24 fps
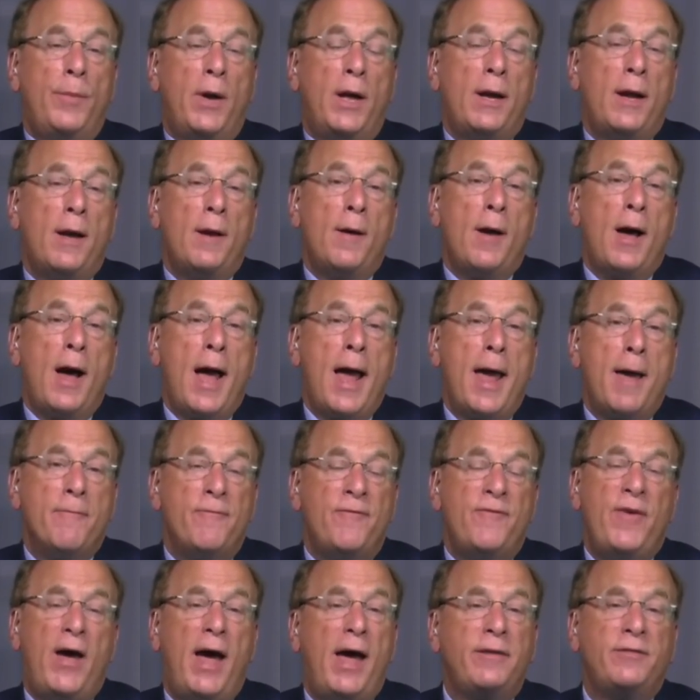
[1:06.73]
But I am
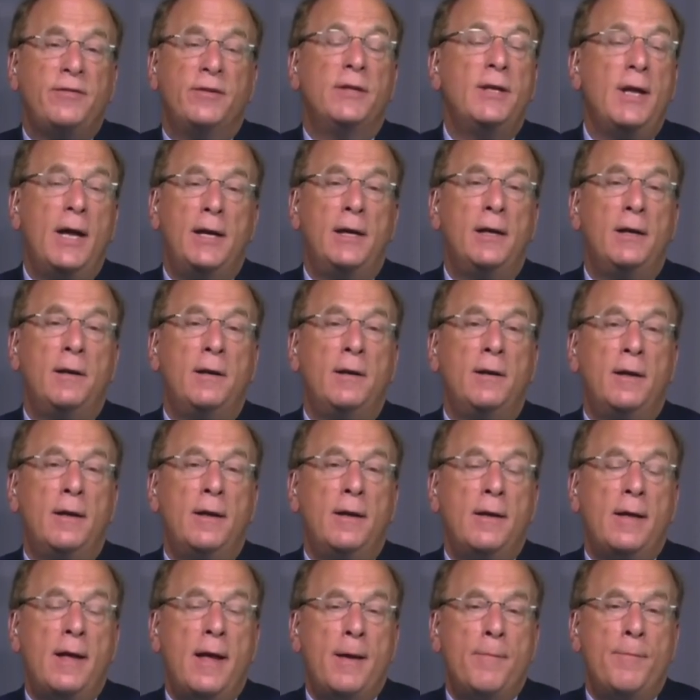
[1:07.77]
fascinated
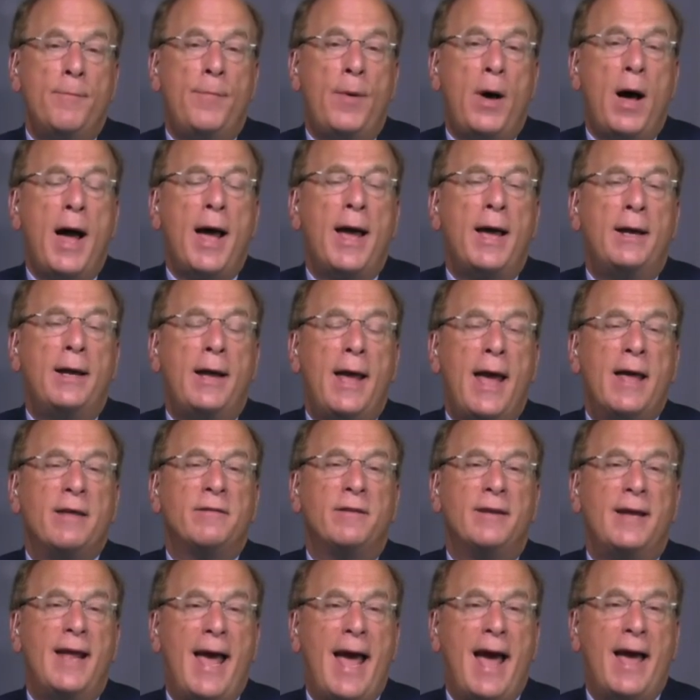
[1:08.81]
by it
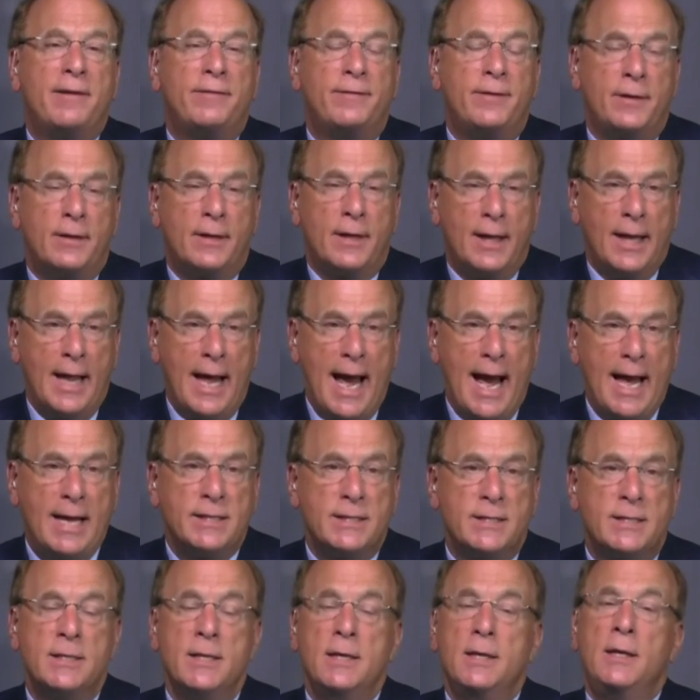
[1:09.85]
as an asset
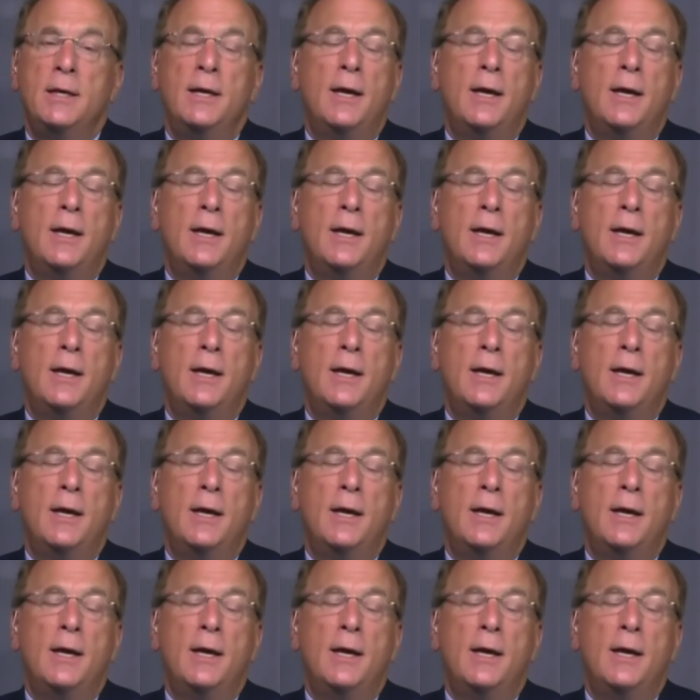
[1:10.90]
class.